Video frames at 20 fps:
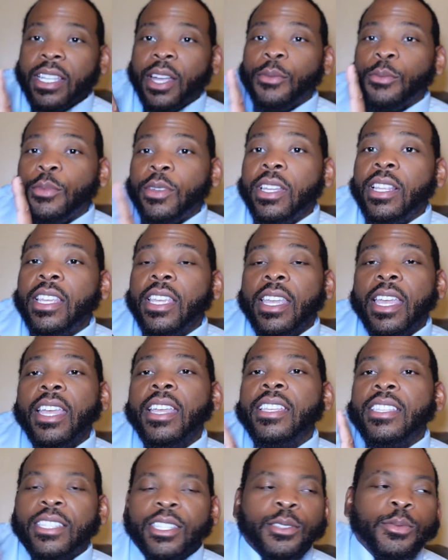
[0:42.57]
as I really
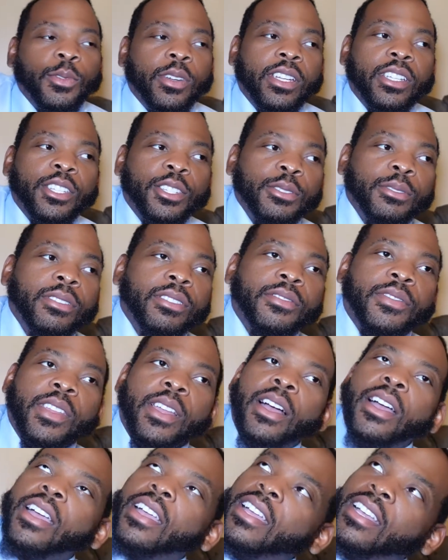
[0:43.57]
just want to shoot this
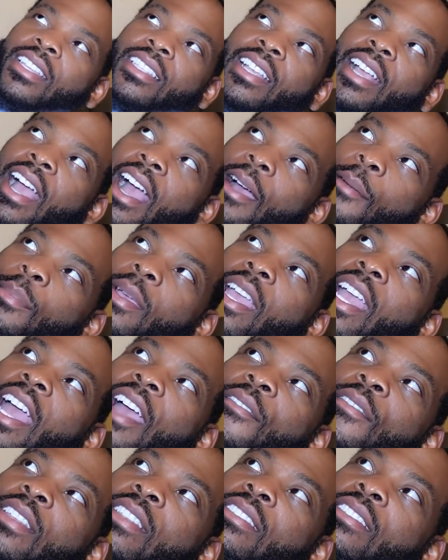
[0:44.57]
video, it's like, I've been
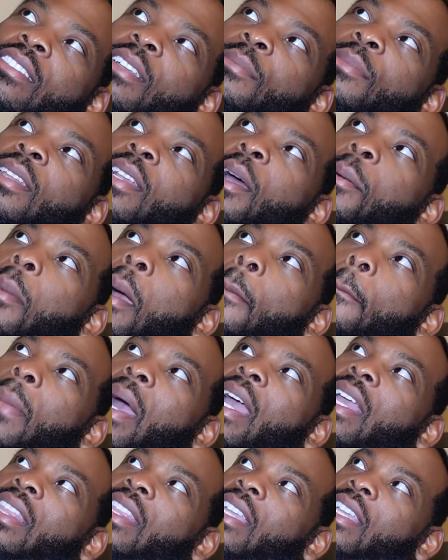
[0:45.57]
having something on my
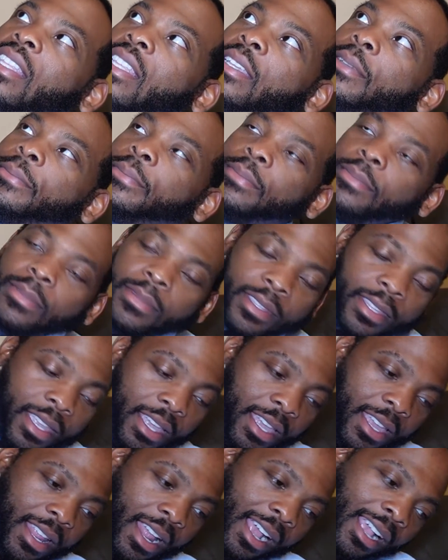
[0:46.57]
mind lately,
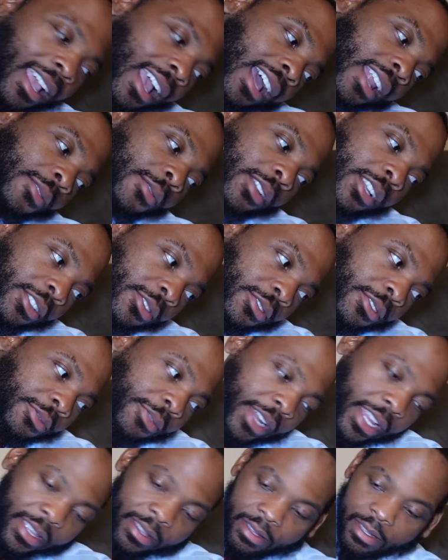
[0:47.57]
and I kind of want to do a
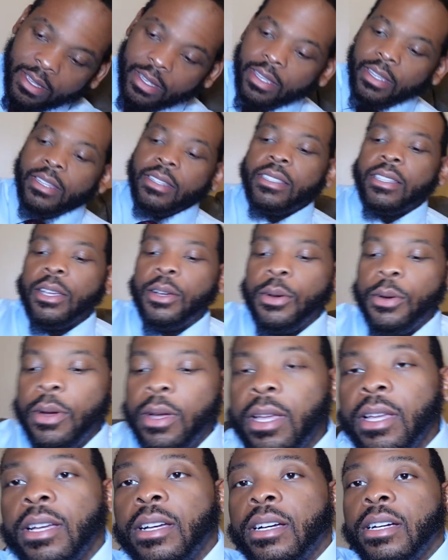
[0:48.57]
rant. So,
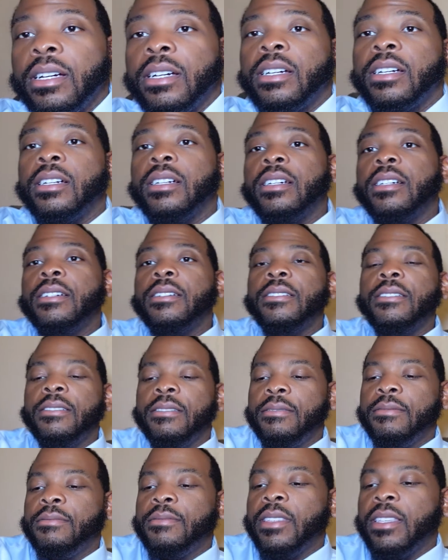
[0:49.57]

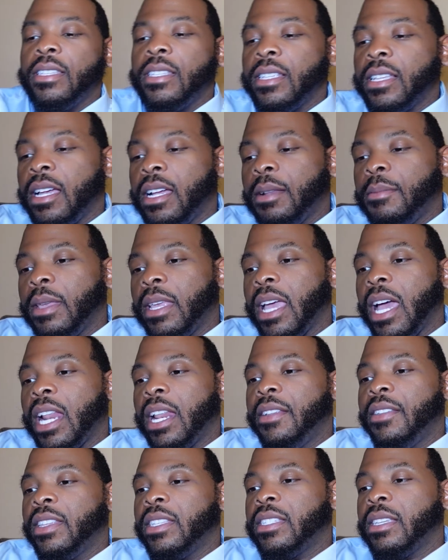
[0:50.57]
this is going to be
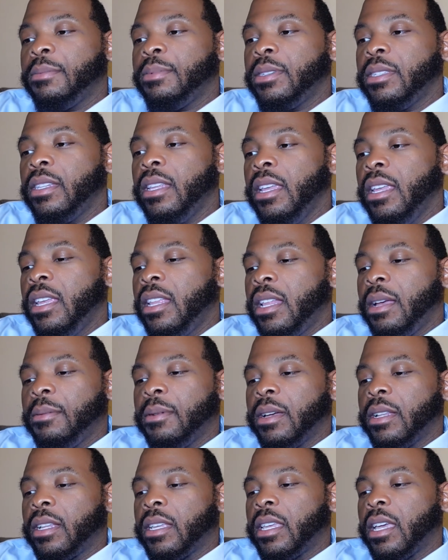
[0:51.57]
kind of an inception.
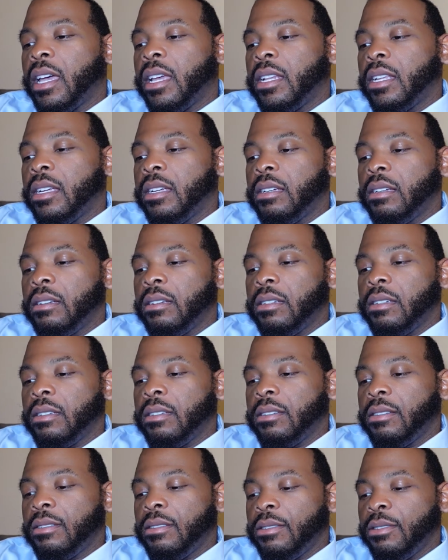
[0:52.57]
I'm going to kind of,
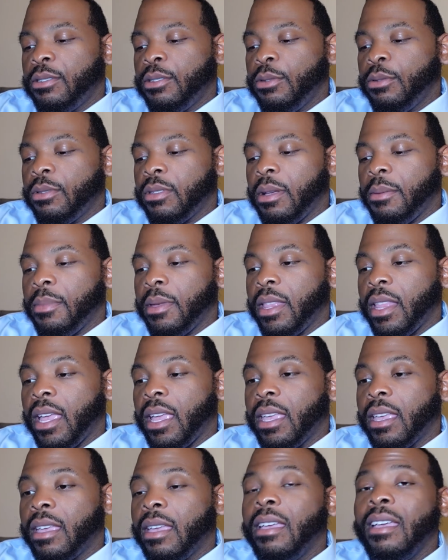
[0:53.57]
do something
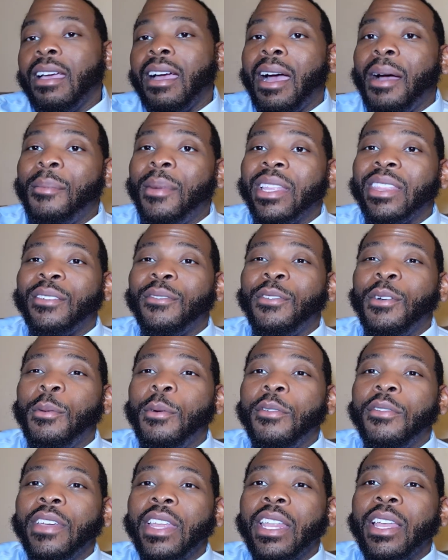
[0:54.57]
like, I'm about to film
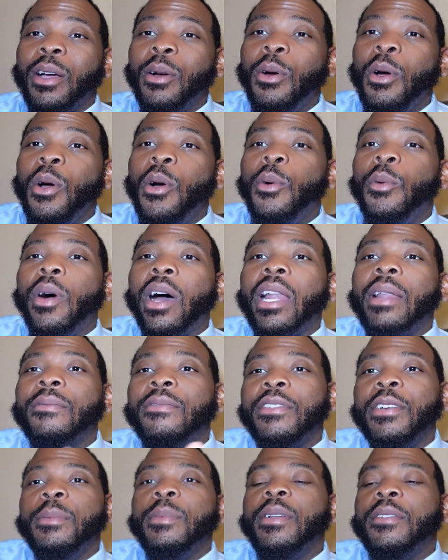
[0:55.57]
a video while I'm
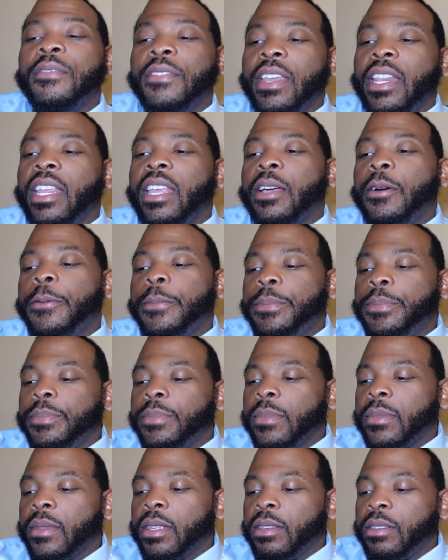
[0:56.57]
filming a video.
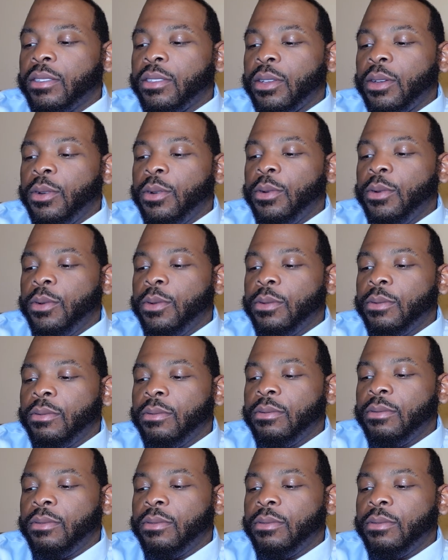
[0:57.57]
So,